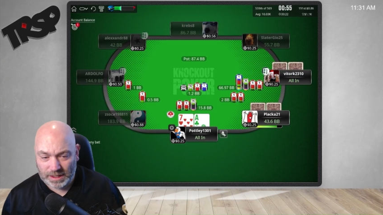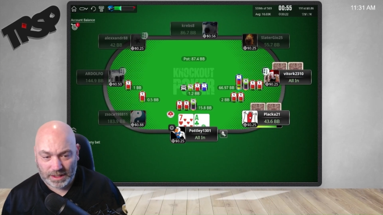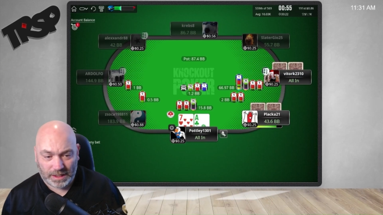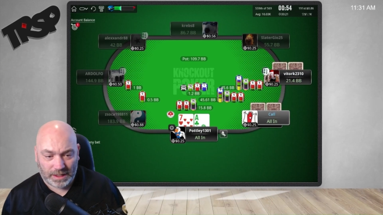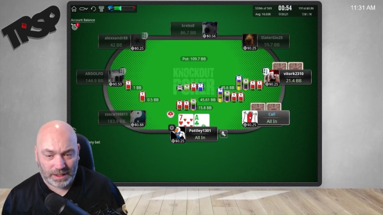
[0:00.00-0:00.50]

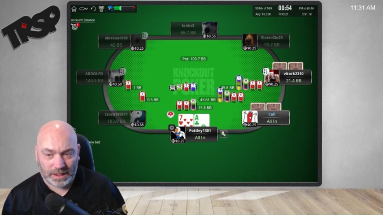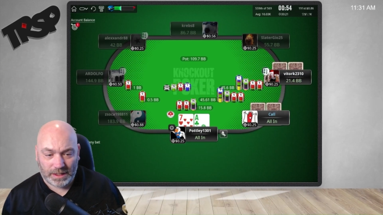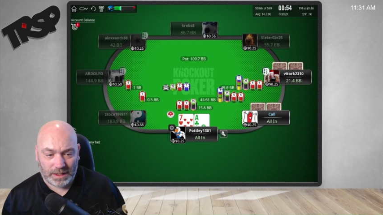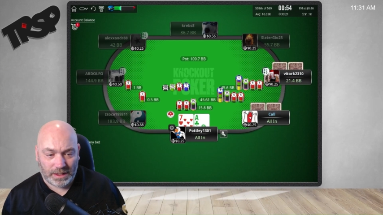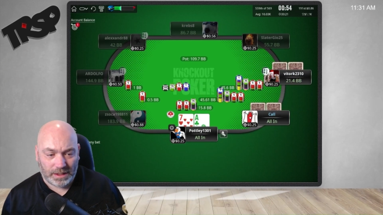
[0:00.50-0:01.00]

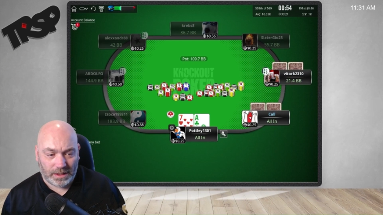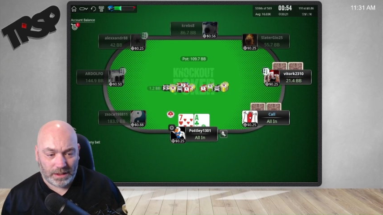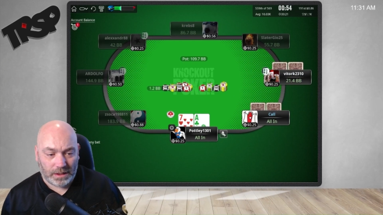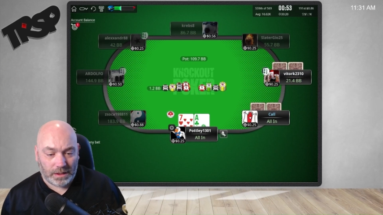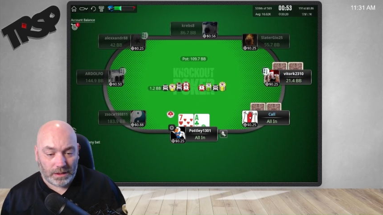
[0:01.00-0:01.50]

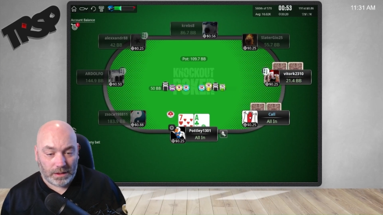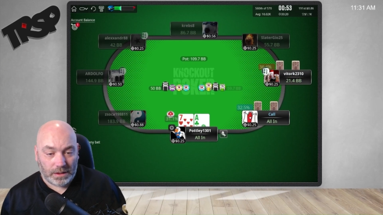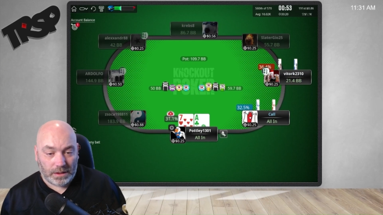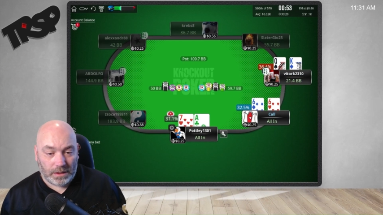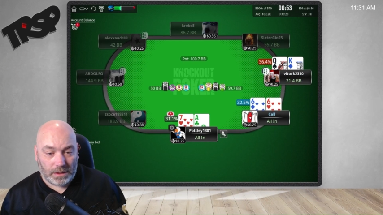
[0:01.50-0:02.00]

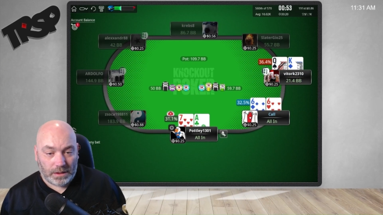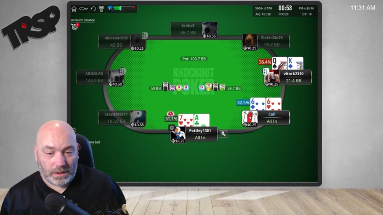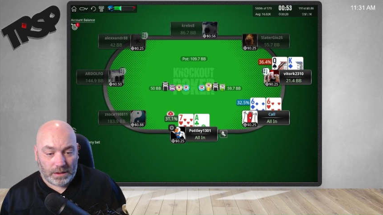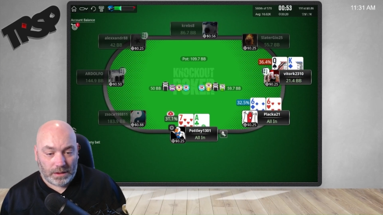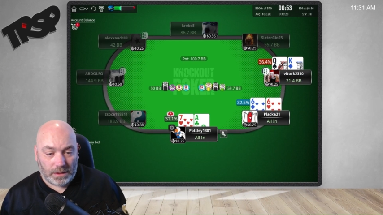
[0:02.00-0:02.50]

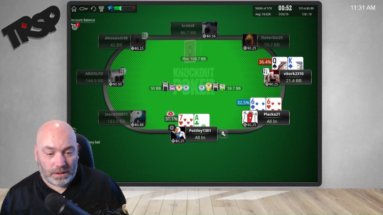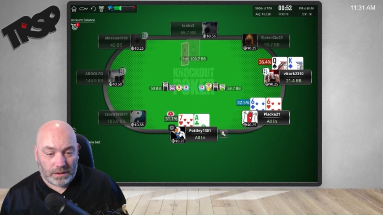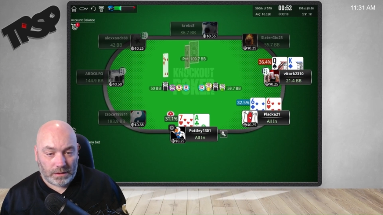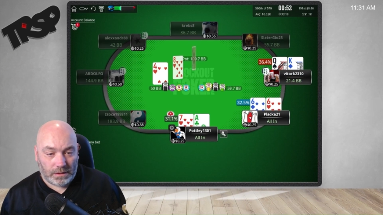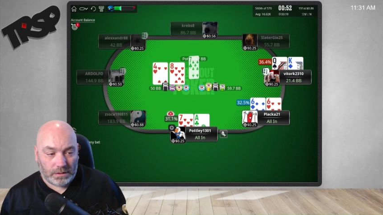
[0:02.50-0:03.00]

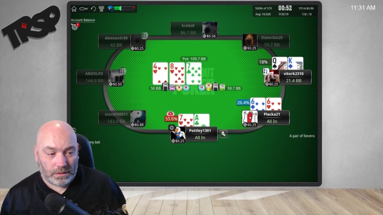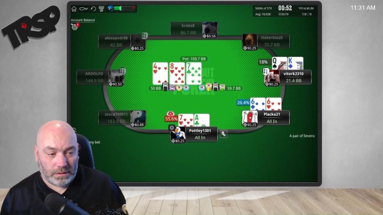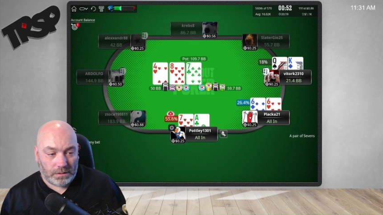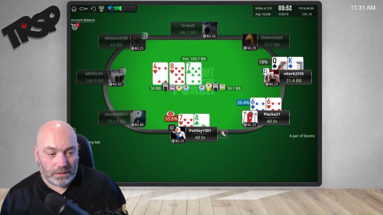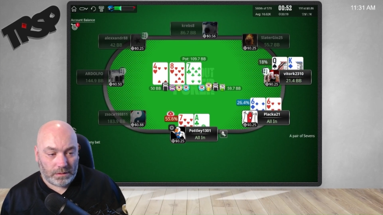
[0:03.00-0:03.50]
Nothing is said.